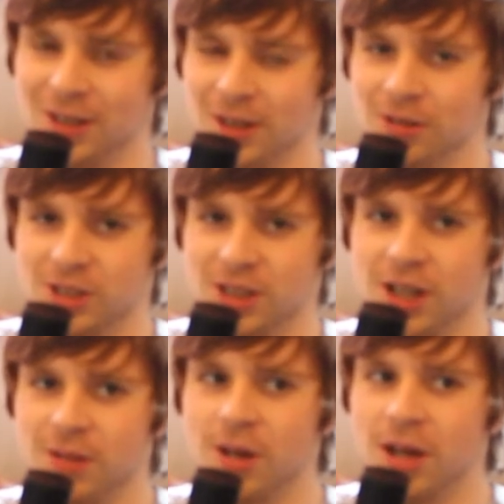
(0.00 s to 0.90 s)
It was a
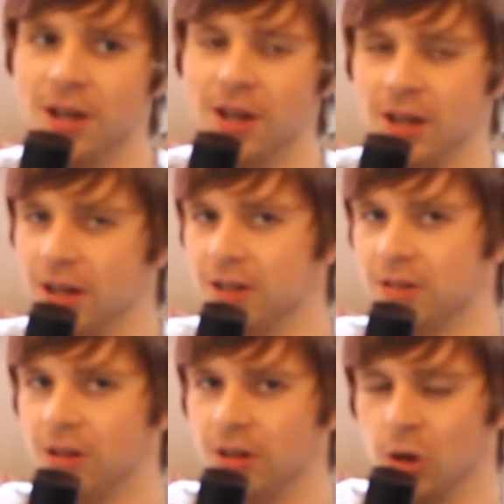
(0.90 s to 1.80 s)
nightmare. And I
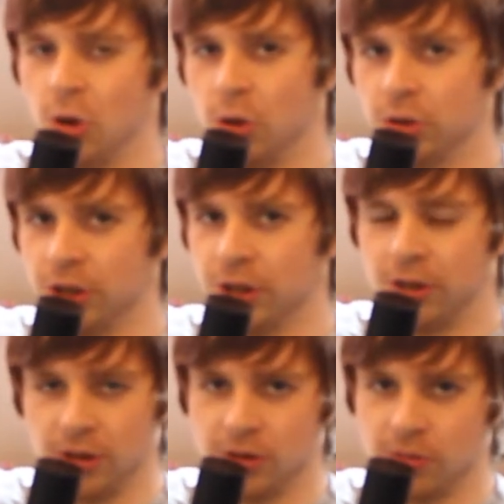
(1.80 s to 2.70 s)
got a
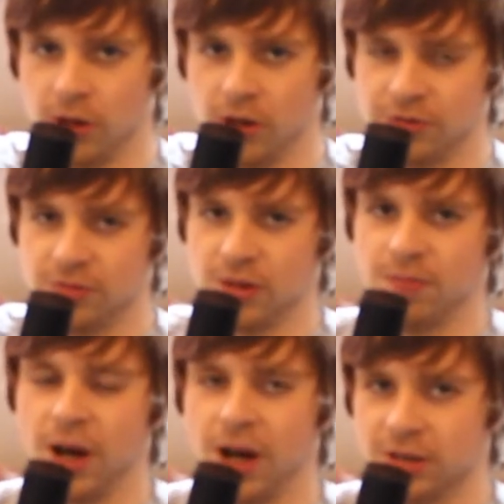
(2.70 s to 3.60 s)
holder on the wall for my
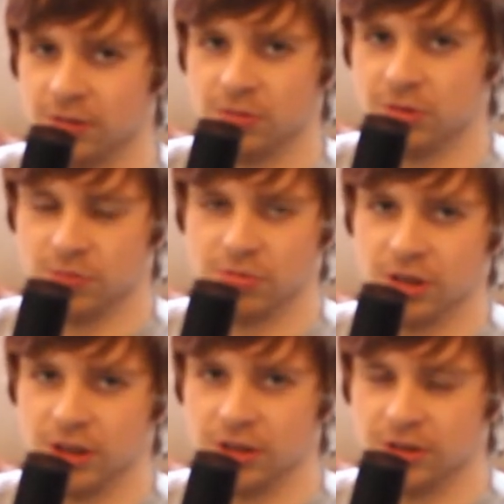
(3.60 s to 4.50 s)
bars, which was
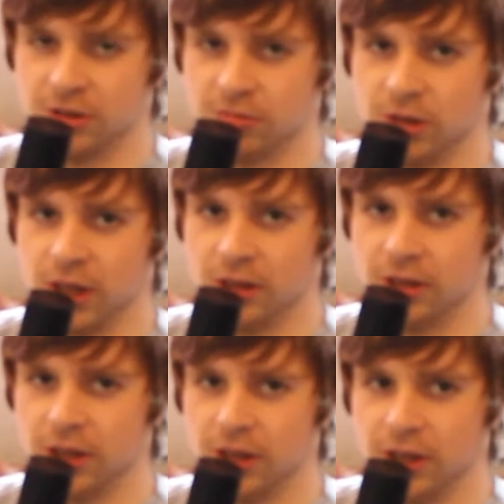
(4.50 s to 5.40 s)
brilliant as well.
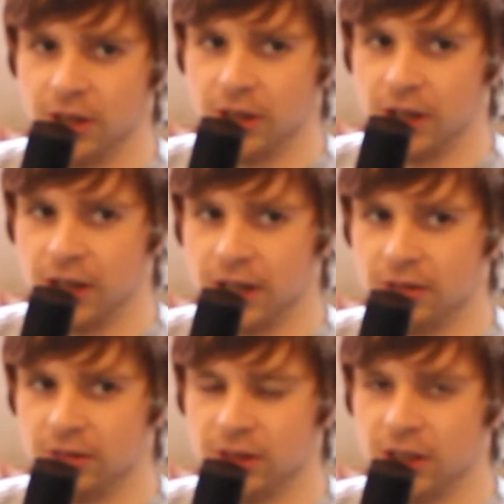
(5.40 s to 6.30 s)

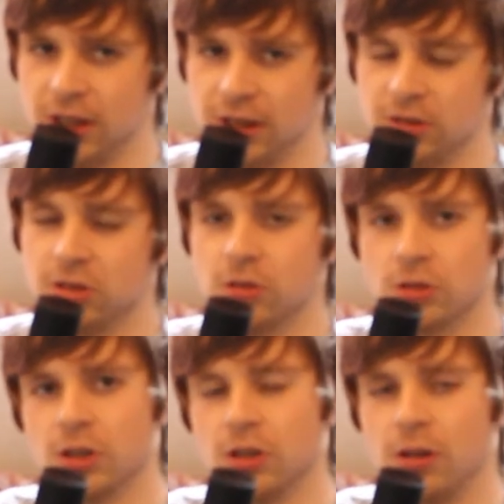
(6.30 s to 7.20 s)
And yeah, it just
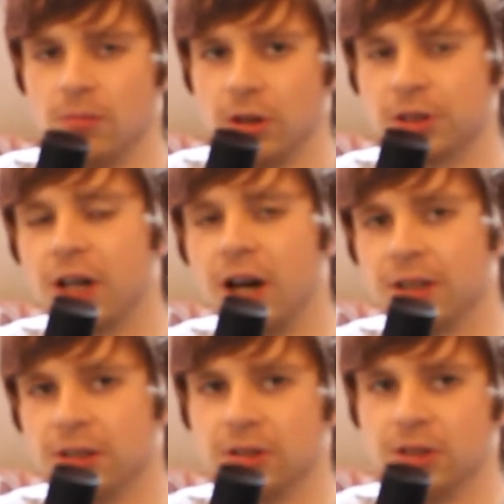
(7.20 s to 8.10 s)
looks a lot more
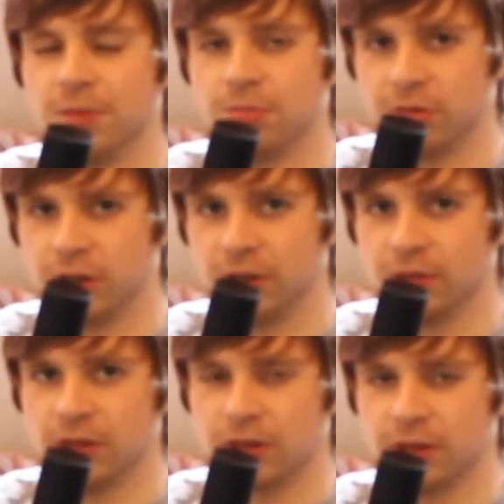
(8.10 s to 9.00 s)
tidy than in the
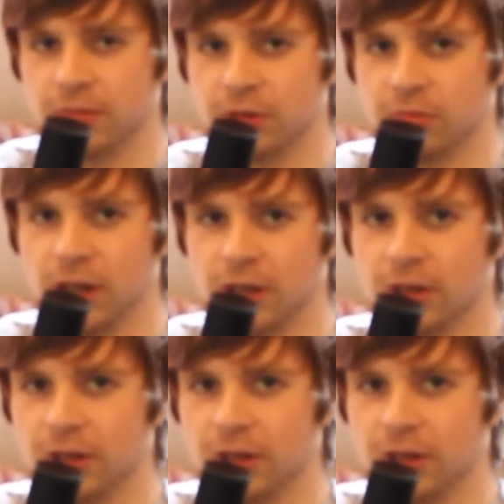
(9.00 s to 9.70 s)
previous clip as well.